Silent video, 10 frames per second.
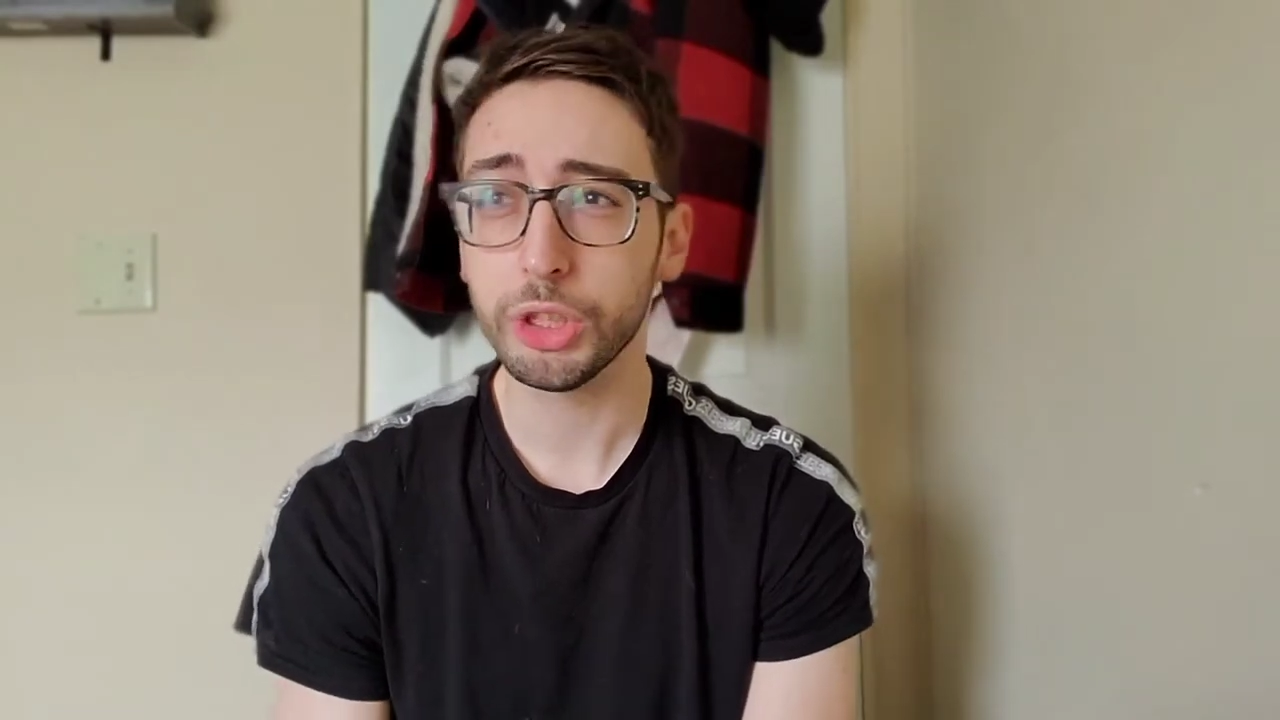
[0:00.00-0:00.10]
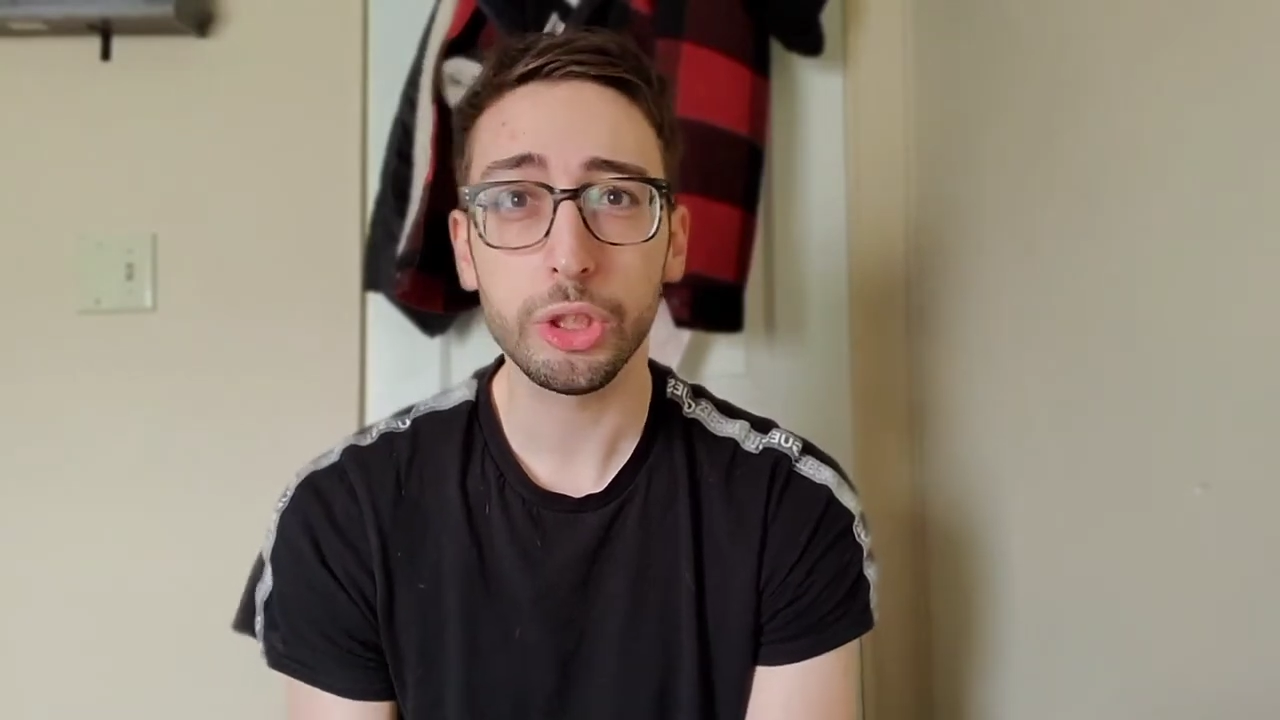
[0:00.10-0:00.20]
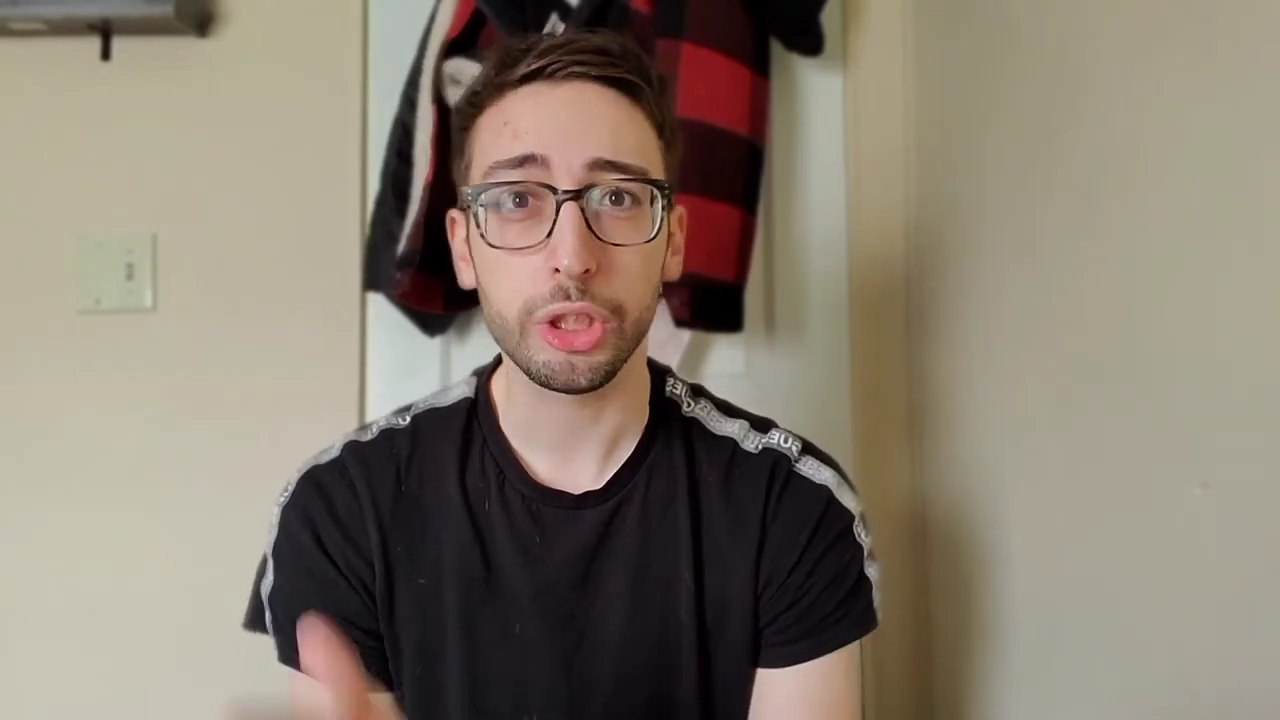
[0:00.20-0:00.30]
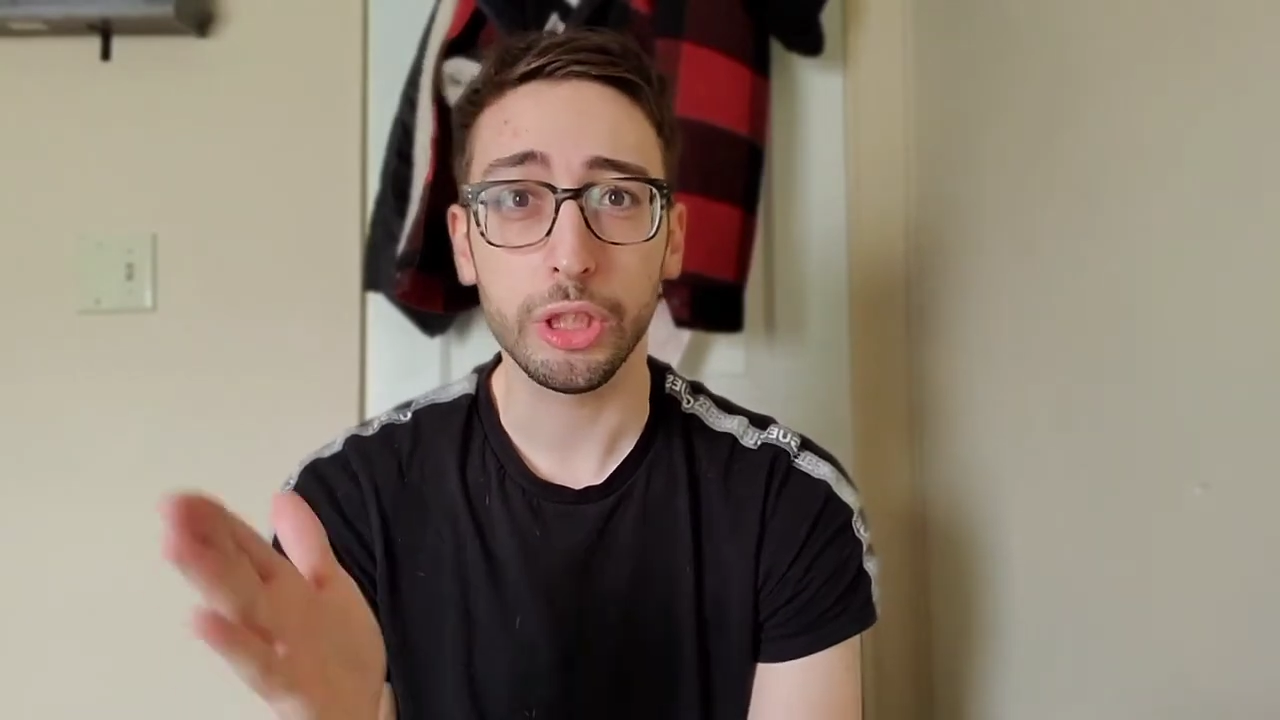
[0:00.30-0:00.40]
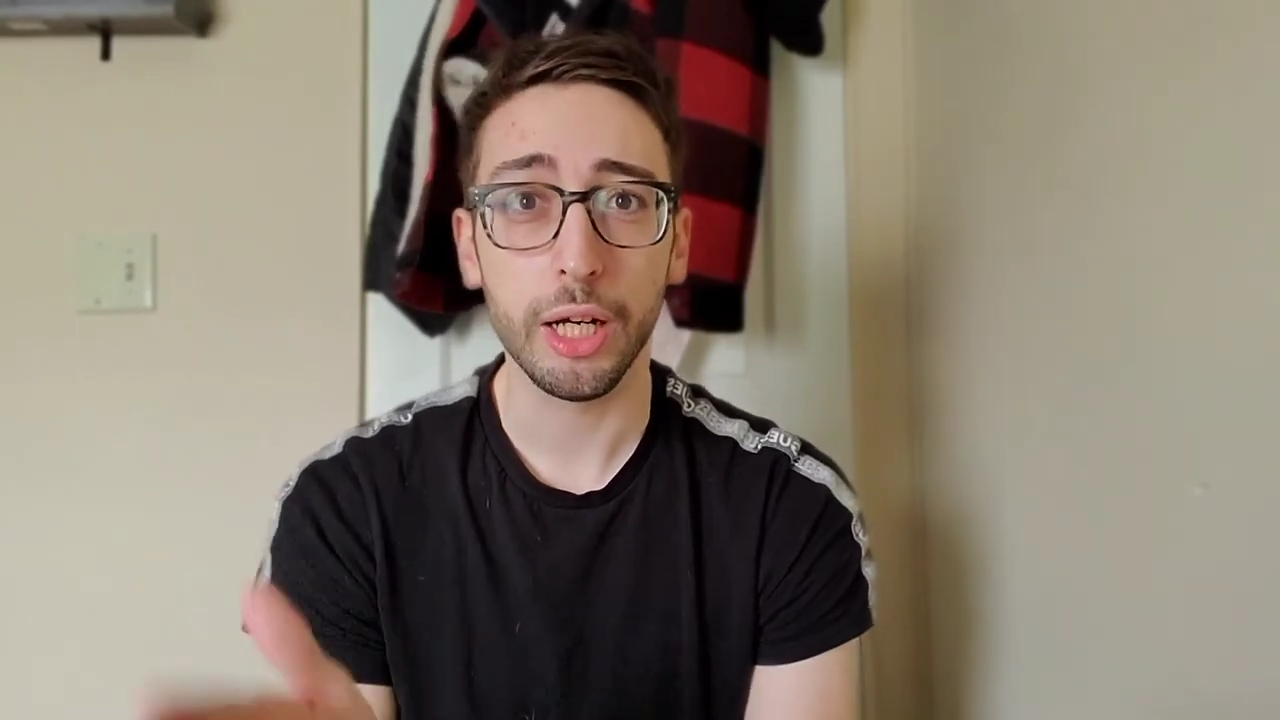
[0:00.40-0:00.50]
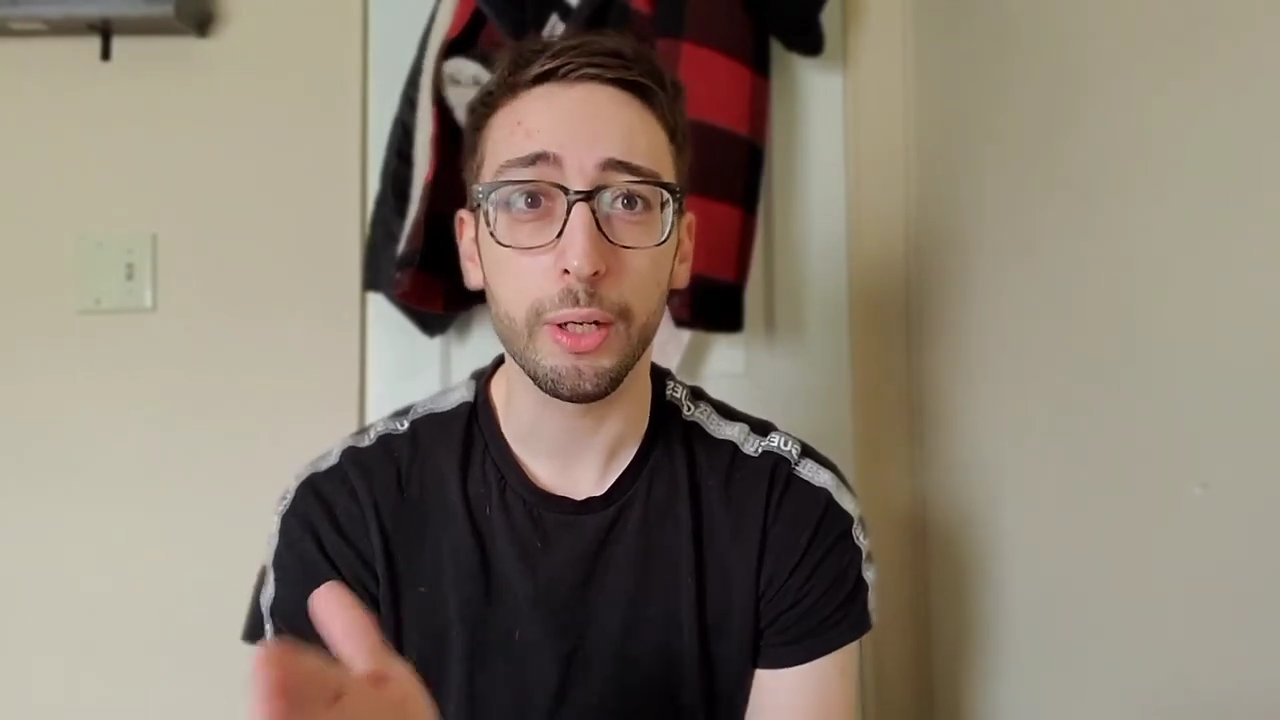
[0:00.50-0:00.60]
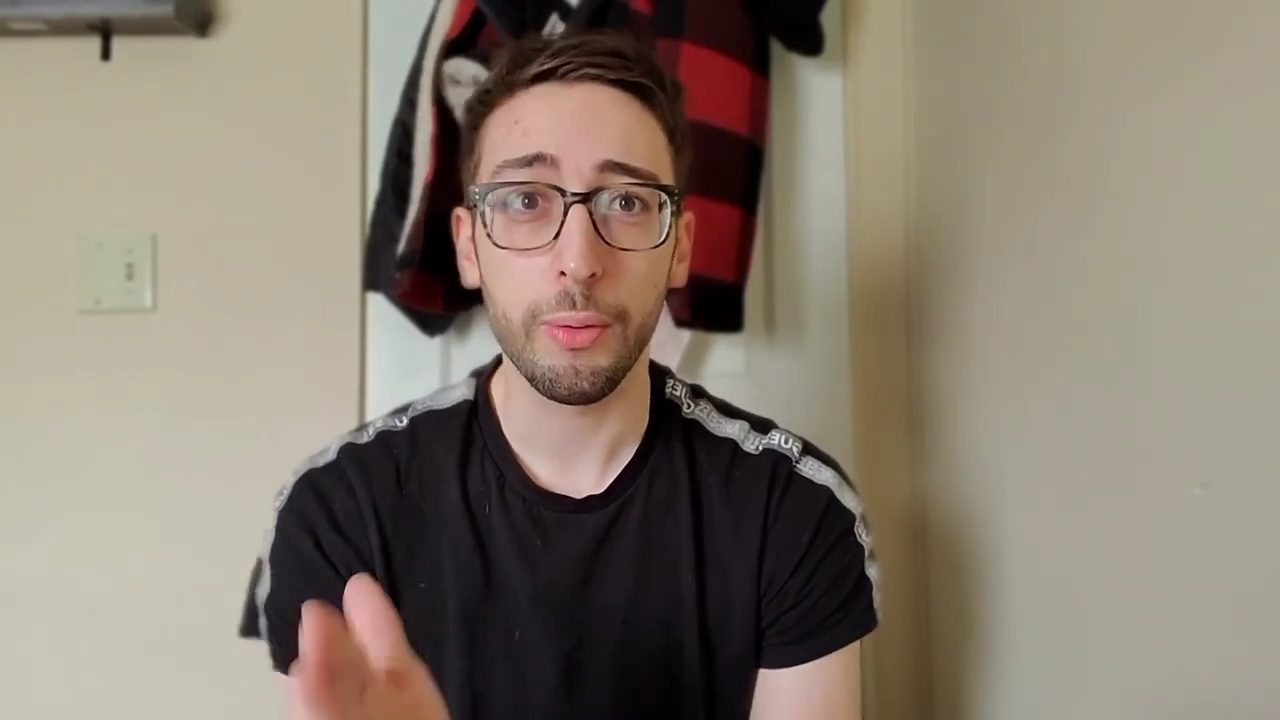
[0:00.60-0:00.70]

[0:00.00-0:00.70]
you're gonna